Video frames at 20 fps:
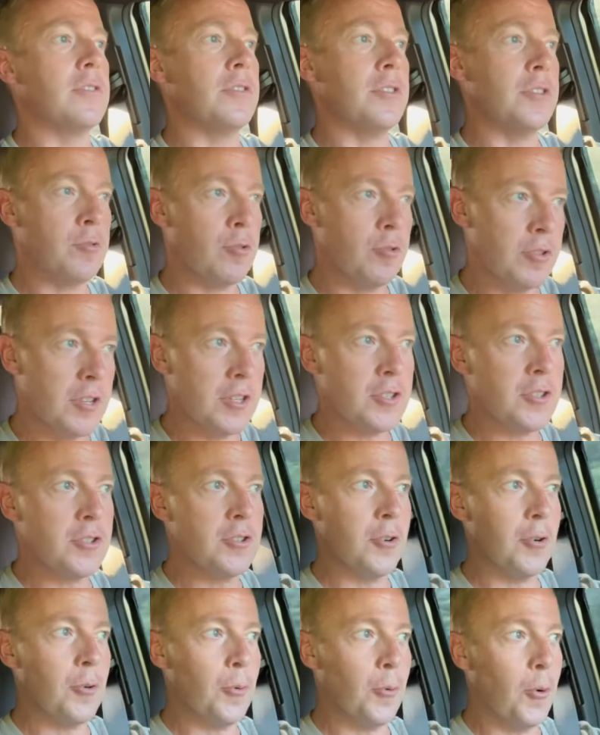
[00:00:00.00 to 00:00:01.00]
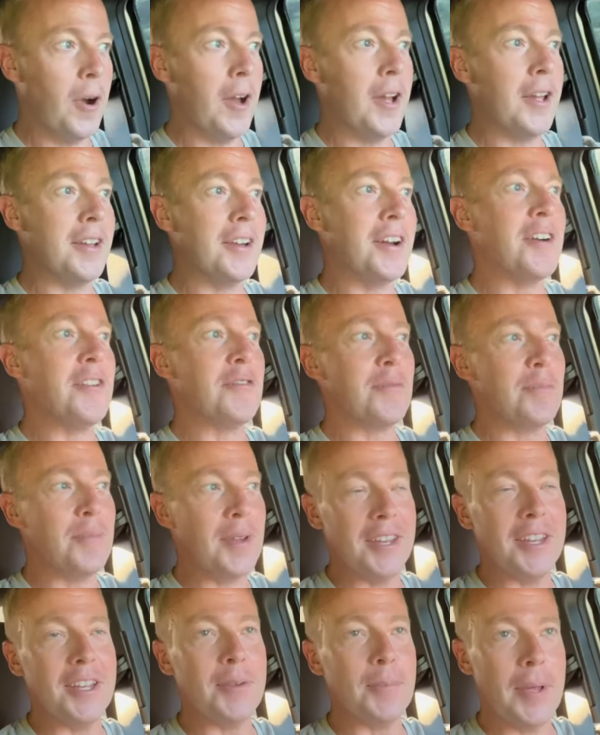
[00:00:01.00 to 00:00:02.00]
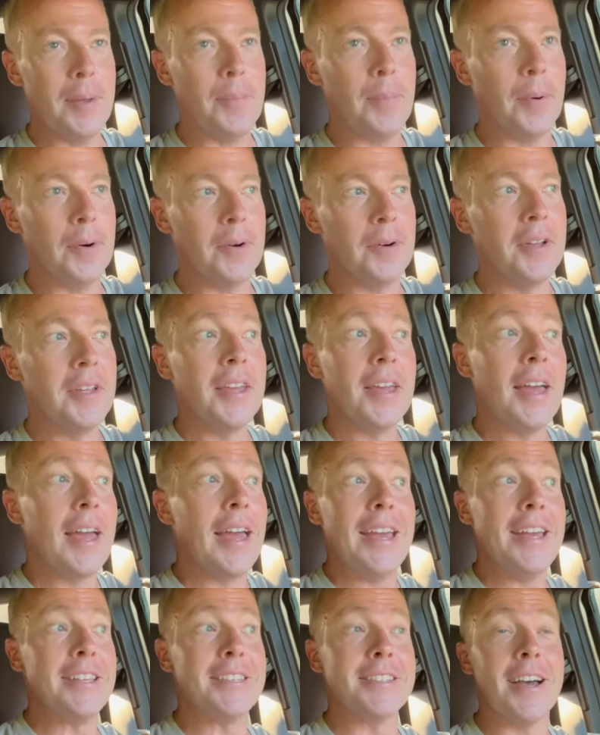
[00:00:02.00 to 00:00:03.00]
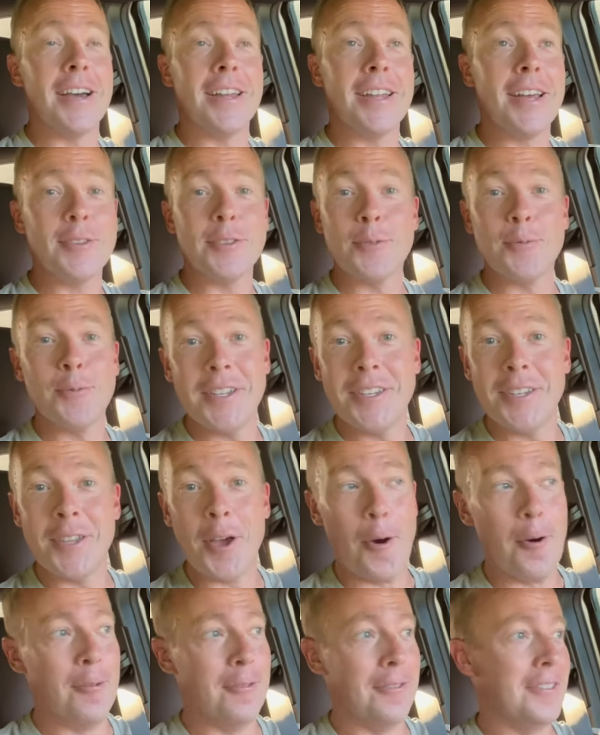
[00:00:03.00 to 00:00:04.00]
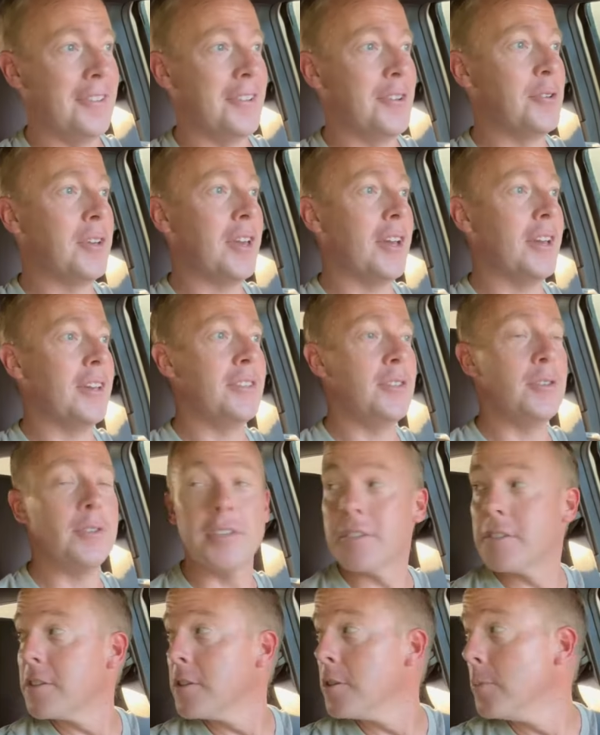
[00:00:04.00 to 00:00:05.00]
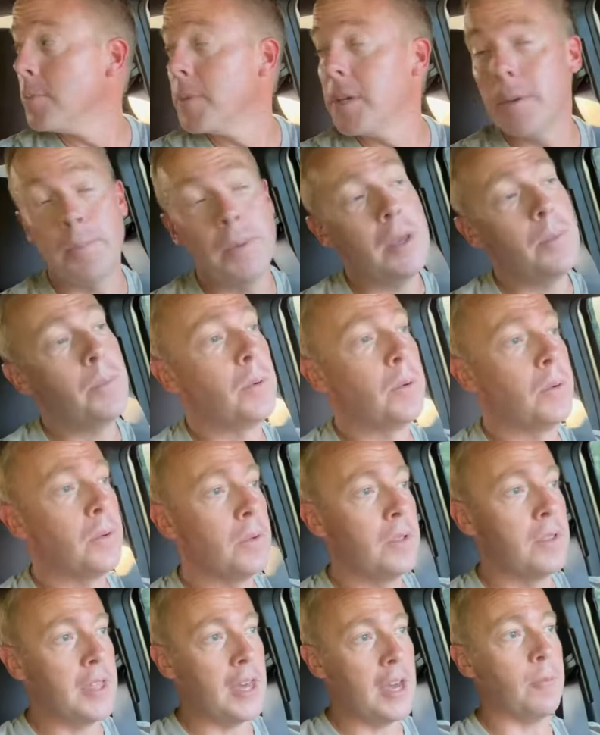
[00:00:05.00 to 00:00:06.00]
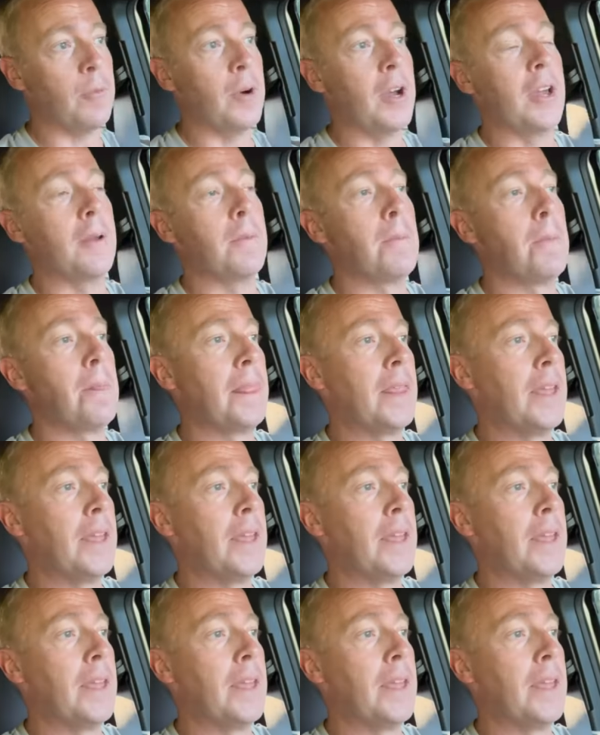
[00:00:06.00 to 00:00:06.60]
The traditional way of meeting people is not out the window, okay? You can still meet people that way.